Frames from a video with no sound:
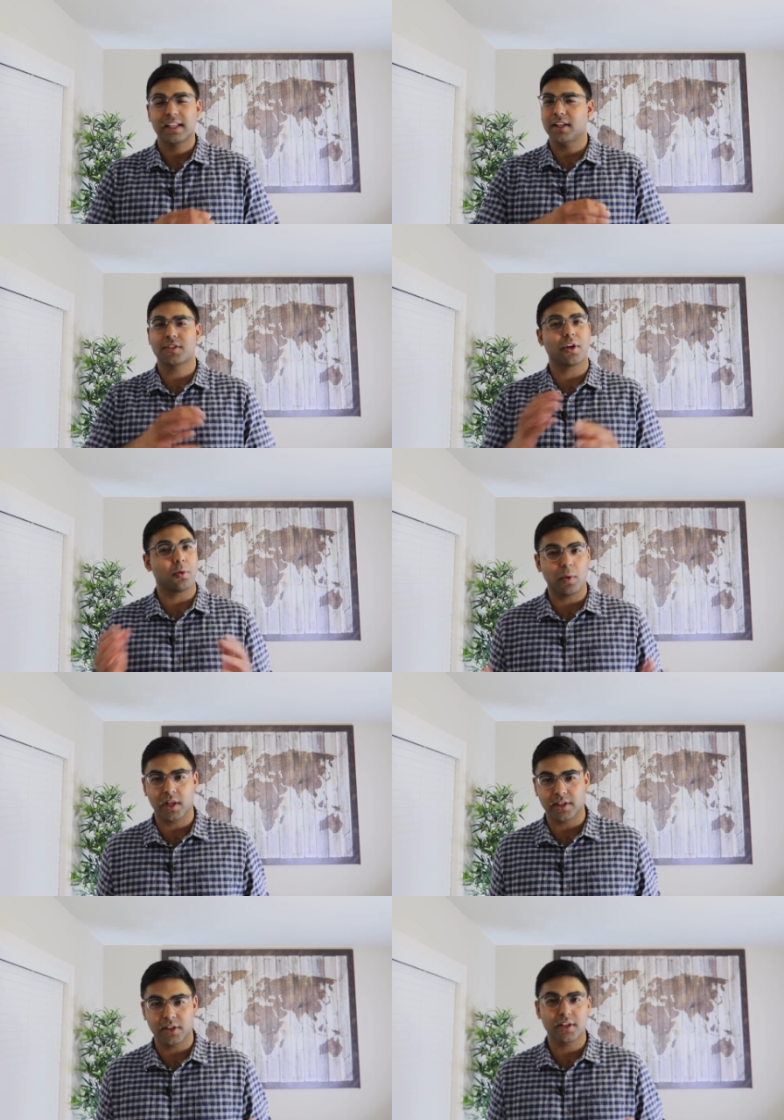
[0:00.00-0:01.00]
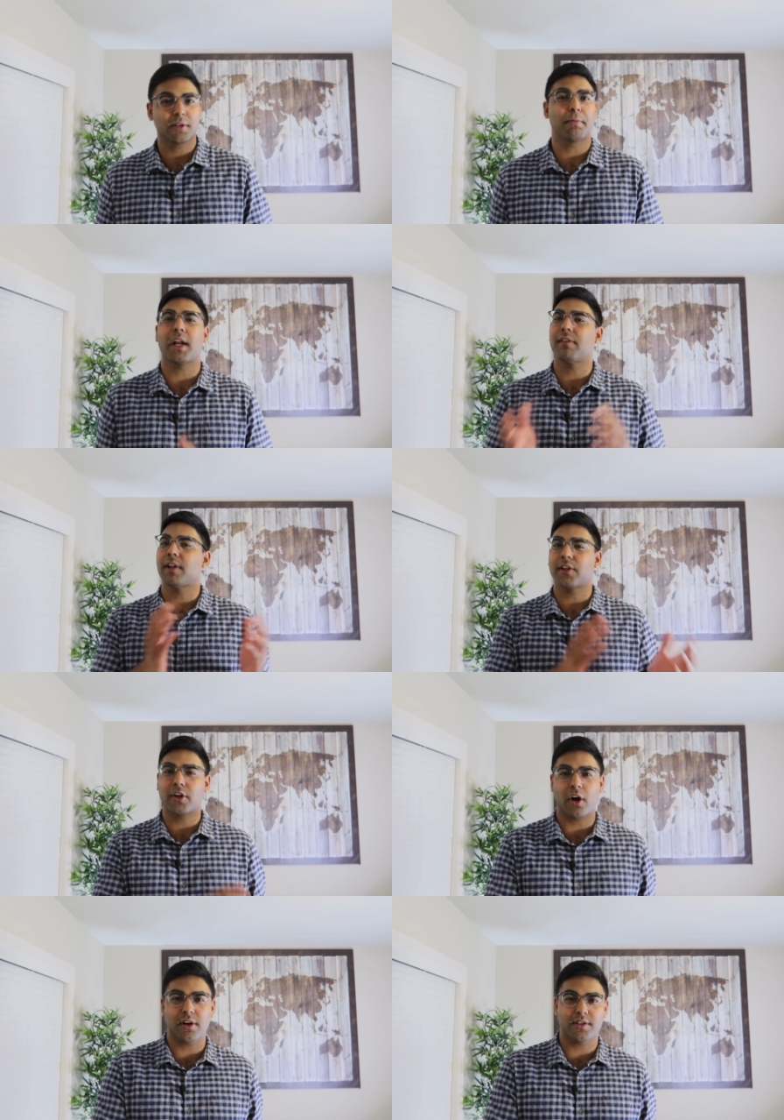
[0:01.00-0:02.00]
that's all well and good, but I have other
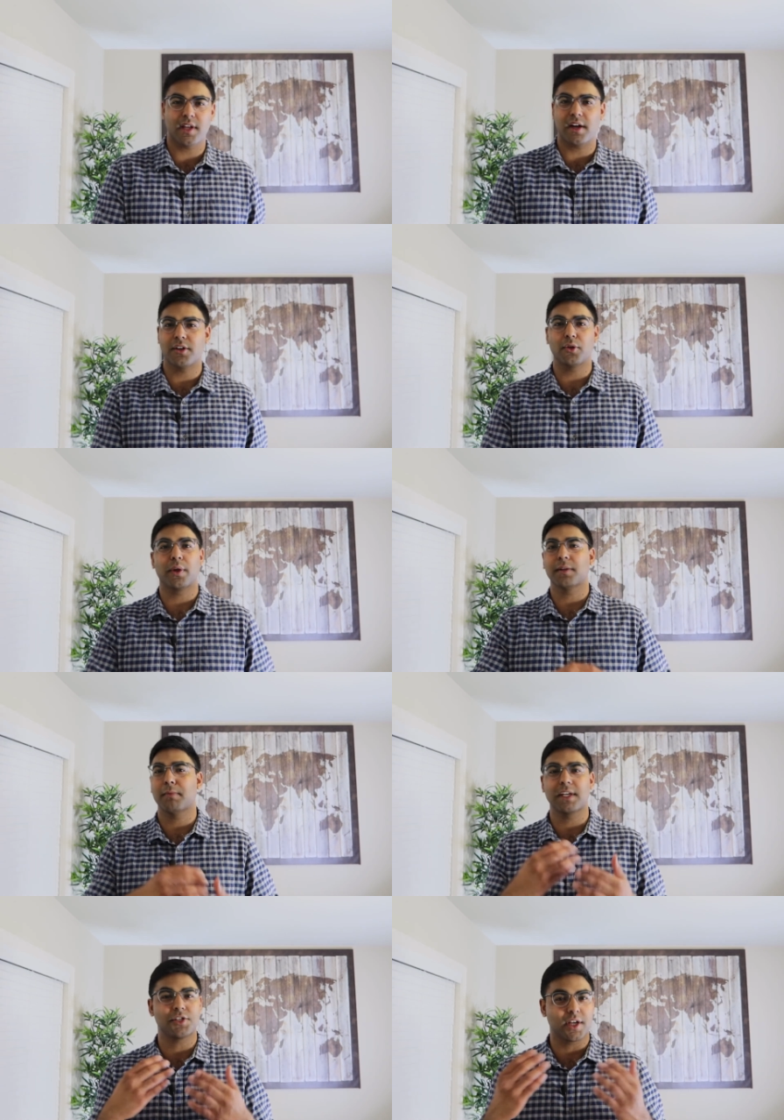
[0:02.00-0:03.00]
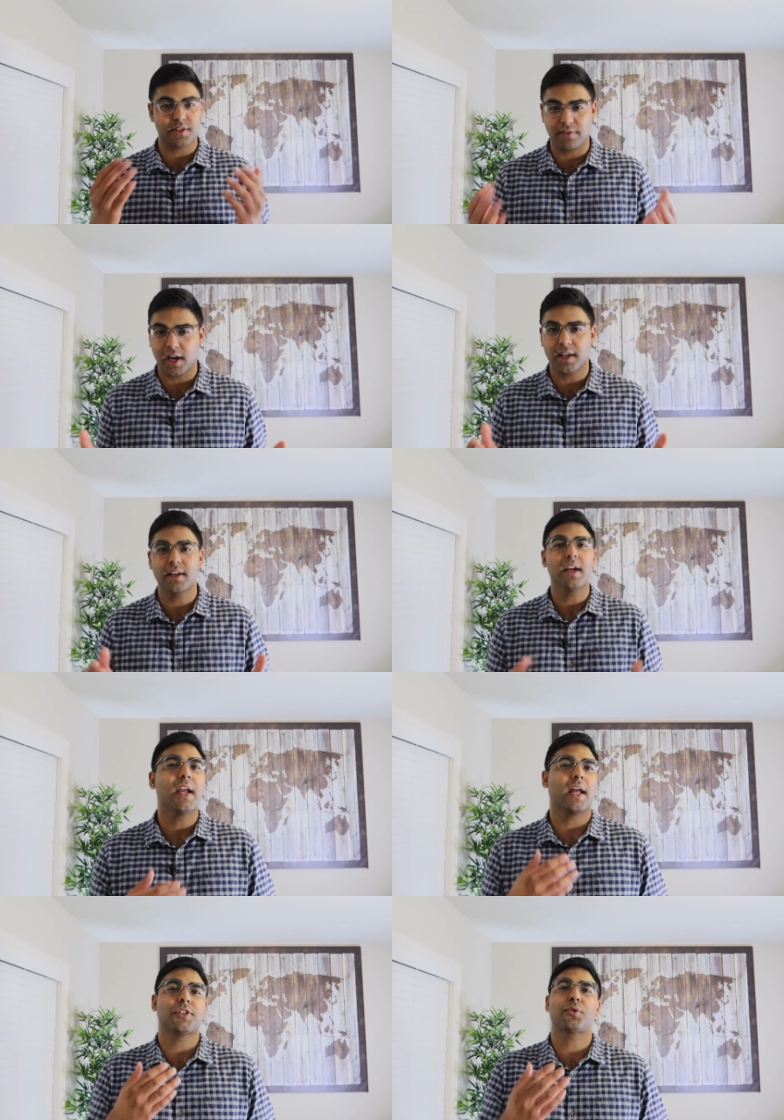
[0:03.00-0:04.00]
cards that are doing me just fine
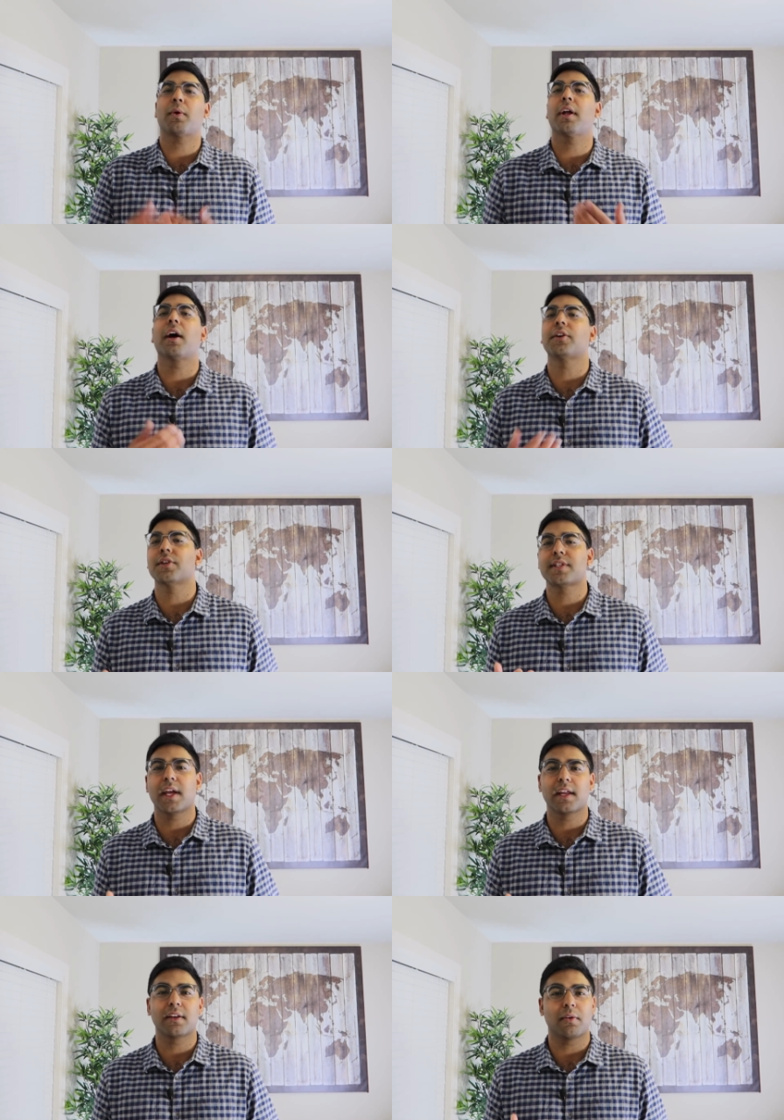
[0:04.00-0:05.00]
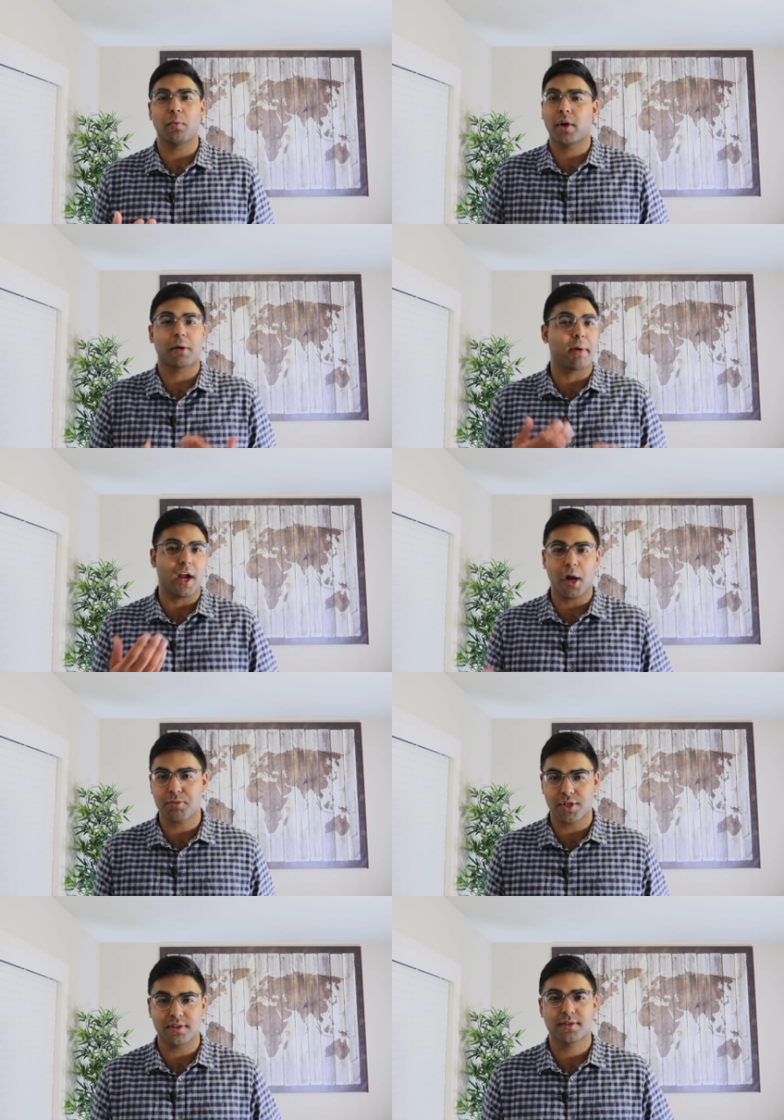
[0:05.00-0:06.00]
and just want to understand what are my
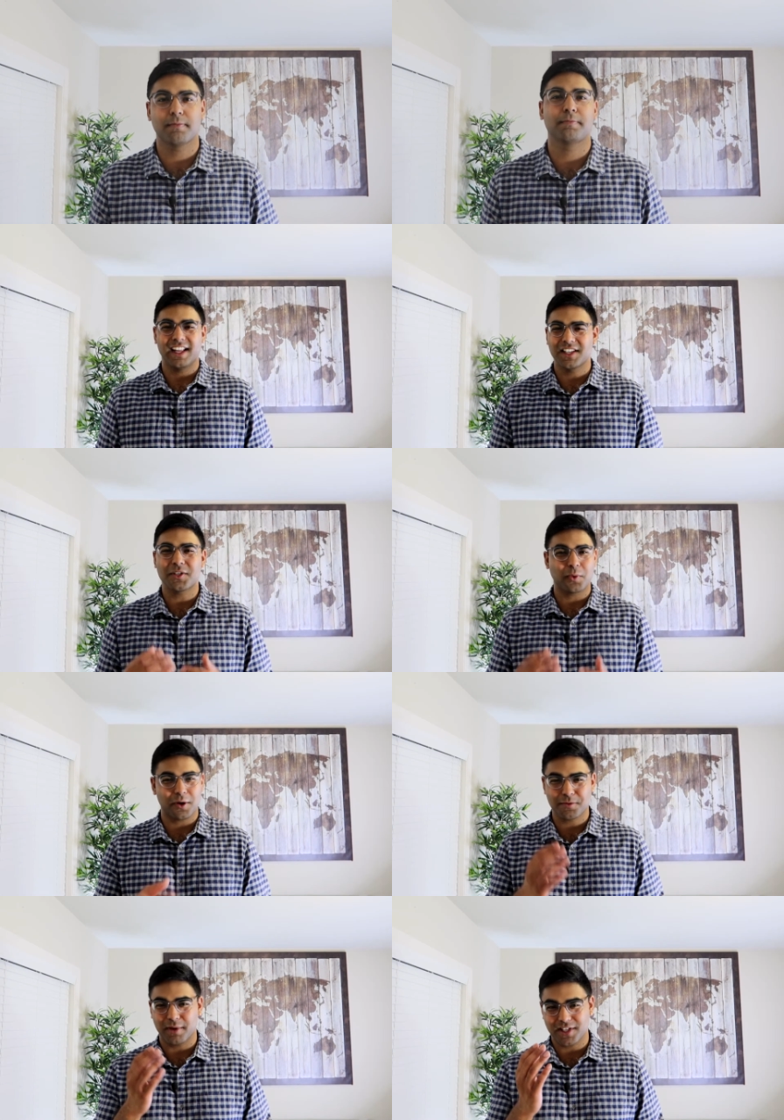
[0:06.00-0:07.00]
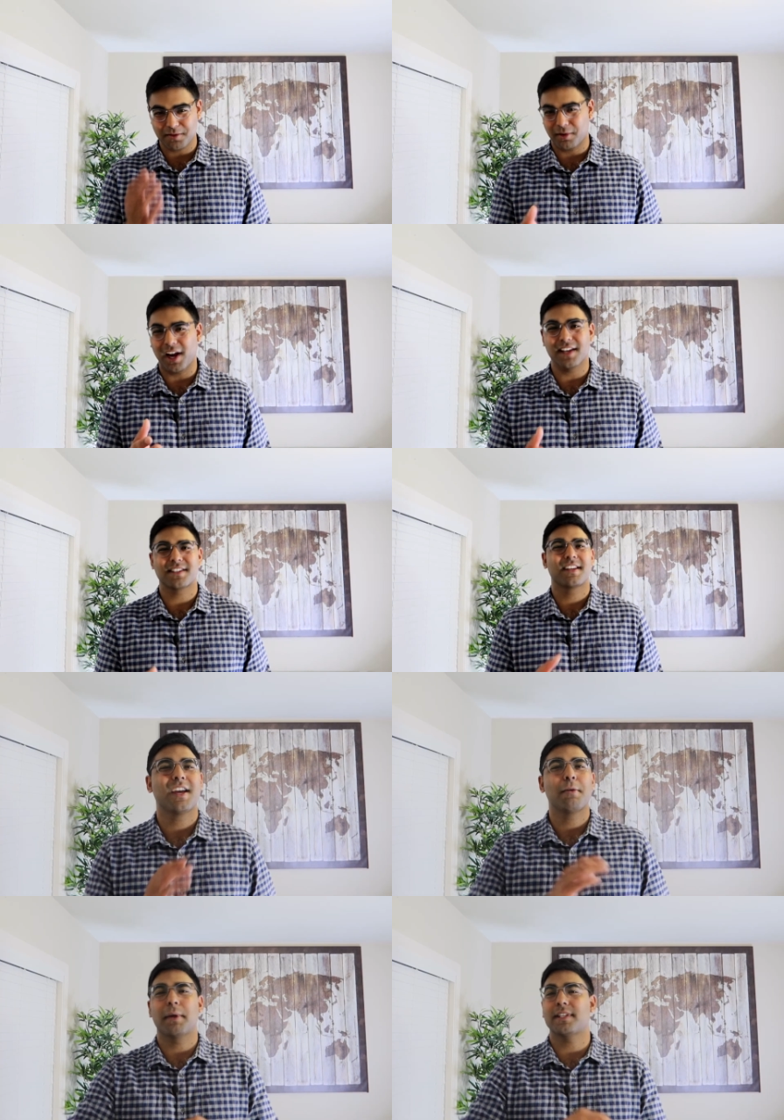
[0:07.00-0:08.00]
options. And this is where I was pretty surprised,
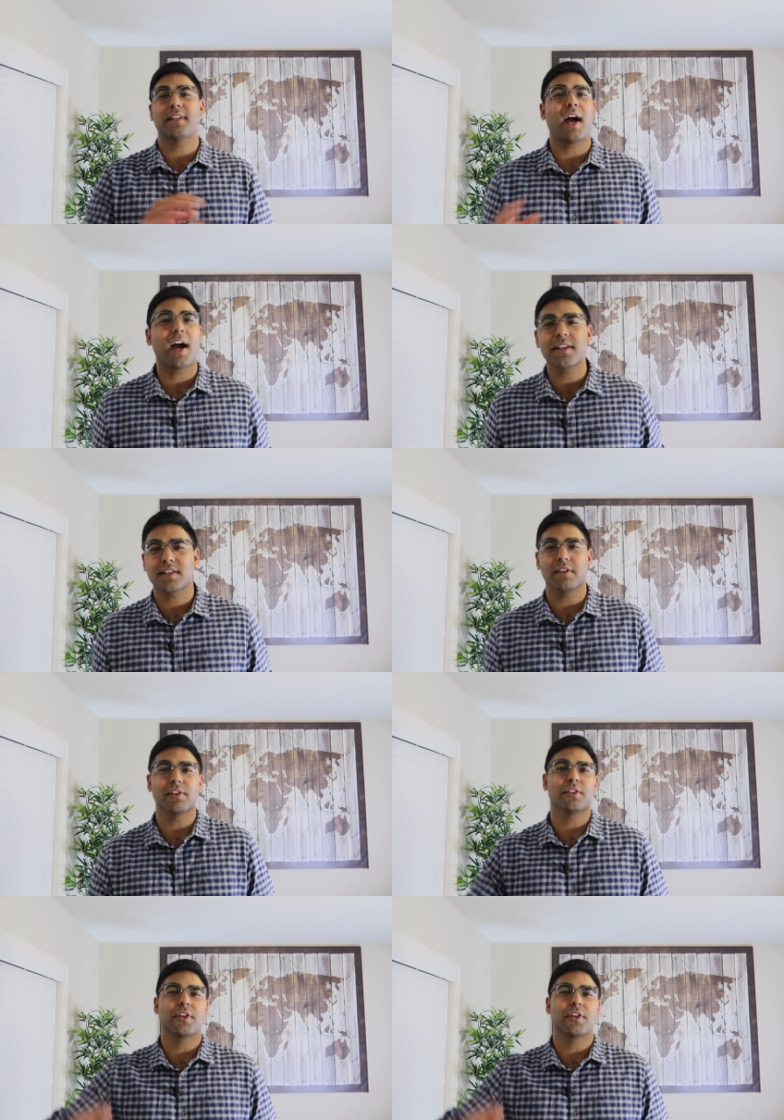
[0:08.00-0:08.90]
because at the highest level,